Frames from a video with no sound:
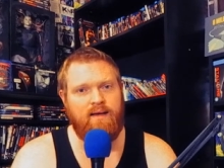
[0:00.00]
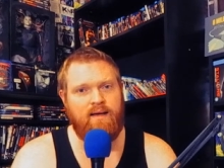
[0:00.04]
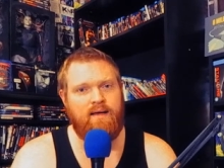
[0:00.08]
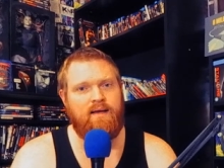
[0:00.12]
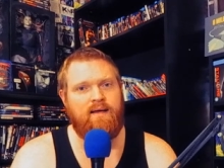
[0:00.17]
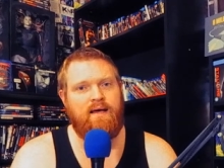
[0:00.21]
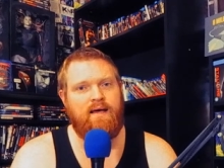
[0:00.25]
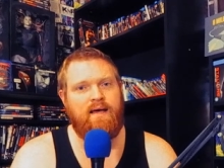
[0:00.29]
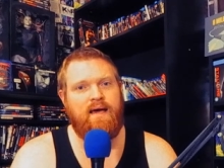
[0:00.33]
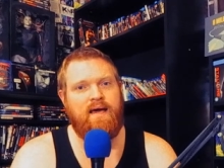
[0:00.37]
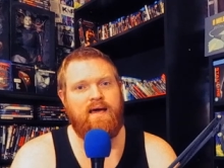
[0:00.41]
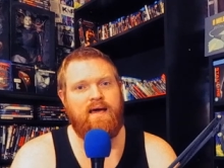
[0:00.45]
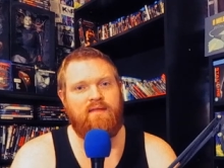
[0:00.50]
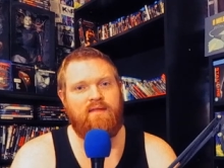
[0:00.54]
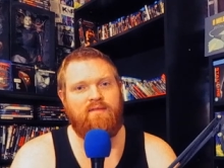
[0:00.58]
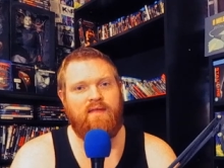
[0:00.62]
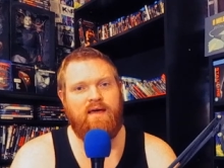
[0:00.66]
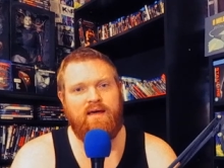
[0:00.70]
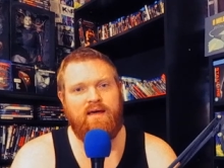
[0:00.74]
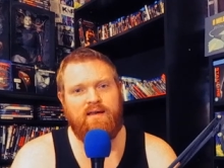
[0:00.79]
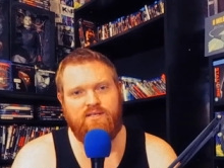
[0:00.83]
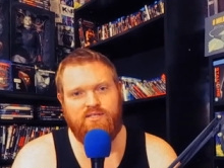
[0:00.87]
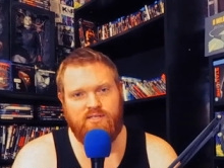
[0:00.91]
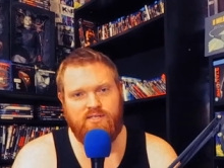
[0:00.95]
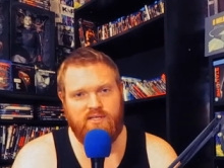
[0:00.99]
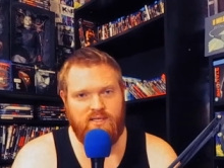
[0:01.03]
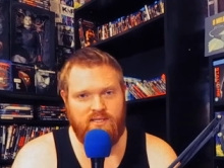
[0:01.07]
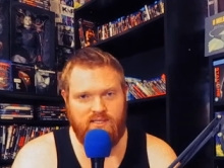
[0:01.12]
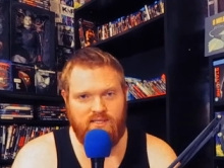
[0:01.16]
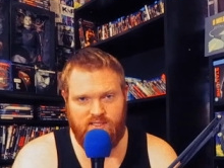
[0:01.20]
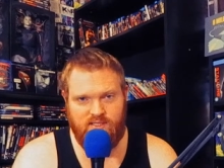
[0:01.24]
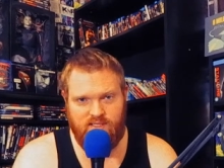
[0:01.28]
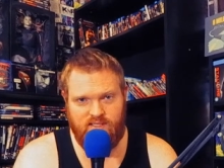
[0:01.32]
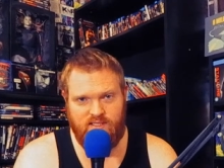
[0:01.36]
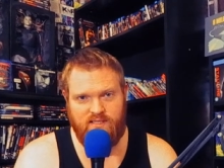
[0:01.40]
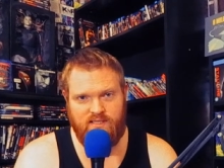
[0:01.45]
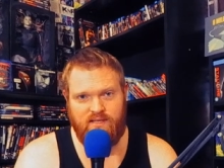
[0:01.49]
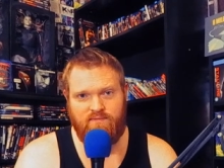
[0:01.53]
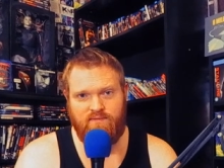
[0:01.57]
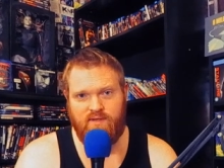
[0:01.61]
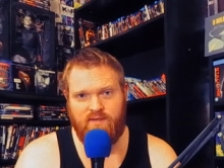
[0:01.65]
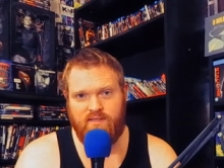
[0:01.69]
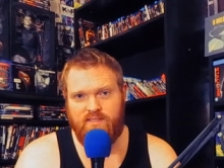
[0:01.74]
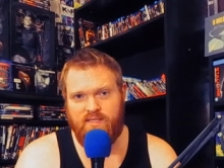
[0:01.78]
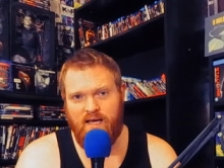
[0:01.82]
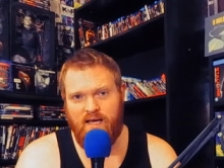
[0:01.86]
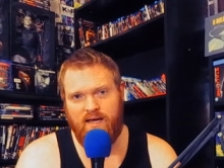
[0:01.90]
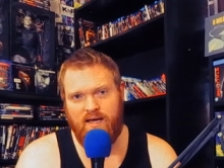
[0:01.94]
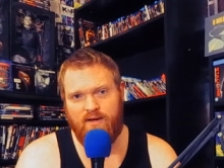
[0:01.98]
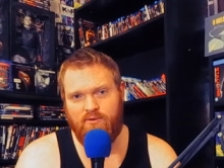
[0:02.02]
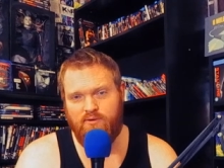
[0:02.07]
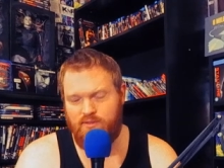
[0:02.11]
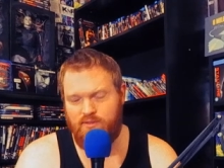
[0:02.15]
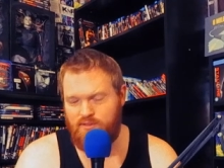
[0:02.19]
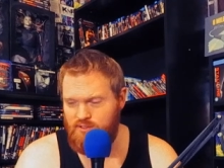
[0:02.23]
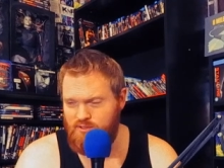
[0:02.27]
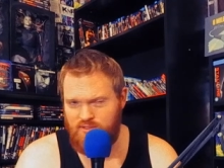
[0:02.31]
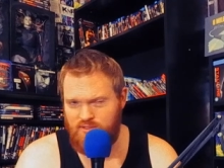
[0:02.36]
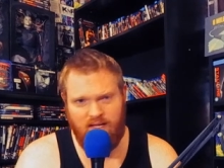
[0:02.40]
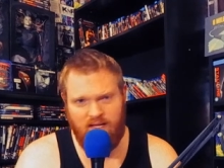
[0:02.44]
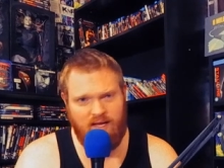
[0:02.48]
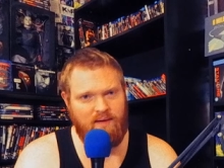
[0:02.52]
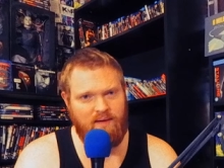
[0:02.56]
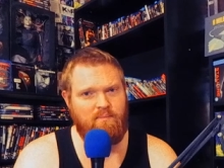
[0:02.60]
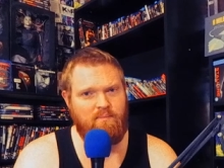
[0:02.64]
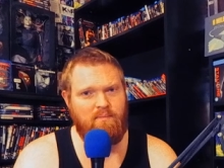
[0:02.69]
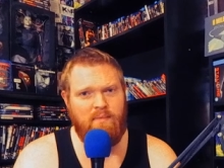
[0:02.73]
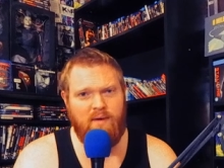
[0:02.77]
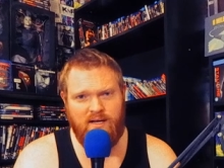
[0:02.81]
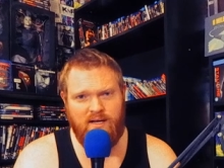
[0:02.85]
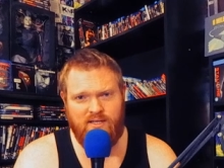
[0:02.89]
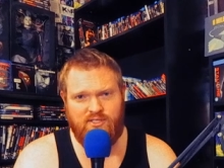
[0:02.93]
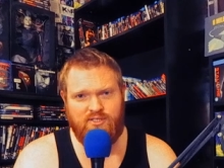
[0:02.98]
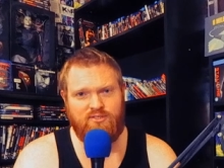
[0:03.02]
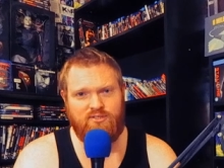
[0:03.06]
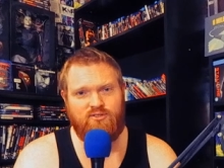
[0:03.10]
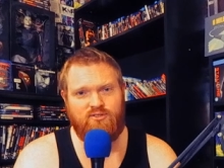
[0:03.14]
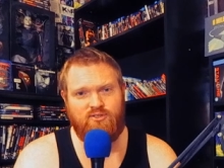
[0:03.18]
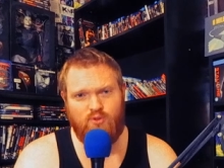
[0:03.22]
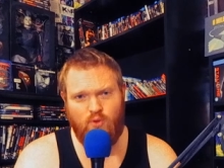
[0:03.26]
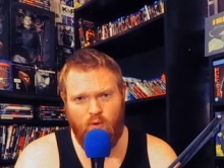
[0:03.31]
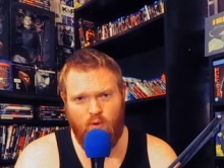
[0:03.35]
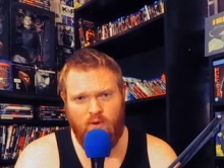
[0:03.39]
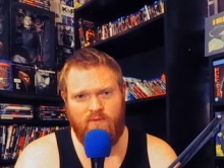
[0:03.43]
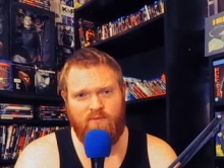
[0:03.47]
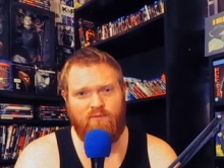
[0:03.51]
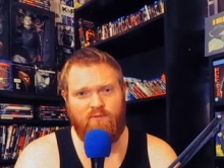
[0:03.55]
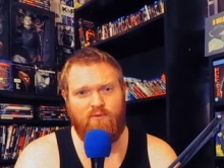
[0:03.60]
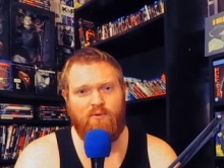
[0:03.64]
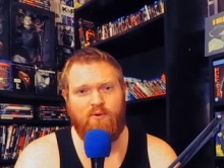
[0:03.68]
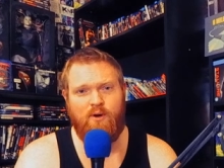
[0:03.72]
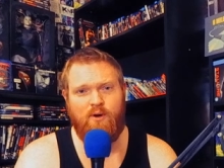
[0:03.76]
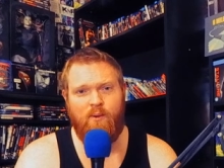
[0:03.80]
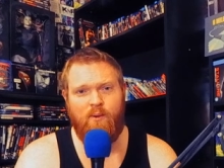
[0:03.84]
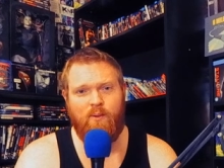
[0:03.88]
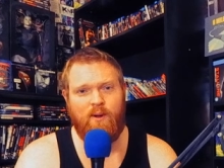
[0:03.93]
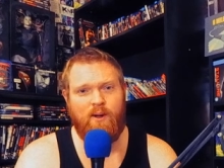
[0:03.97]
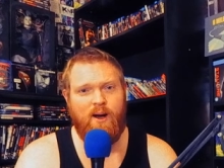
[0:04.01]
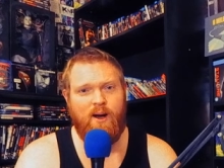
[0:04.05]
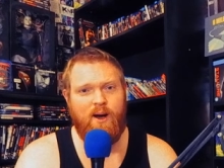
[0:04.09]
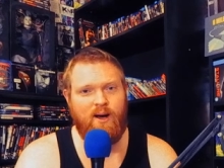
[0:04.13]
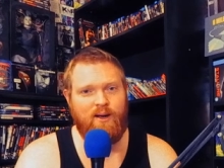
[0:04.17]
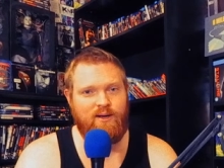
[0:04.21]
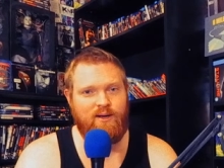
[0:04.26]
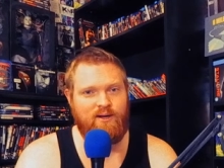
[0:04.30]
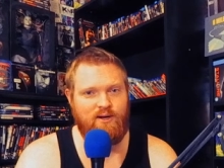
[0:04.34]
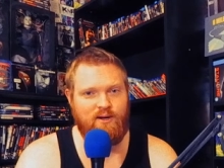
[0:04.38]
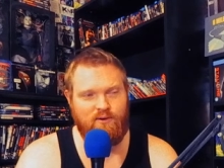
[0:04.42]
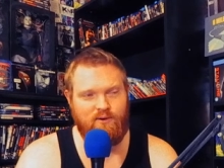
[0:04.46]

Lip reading: And that is a deceiving title because there's not much joyful going on here.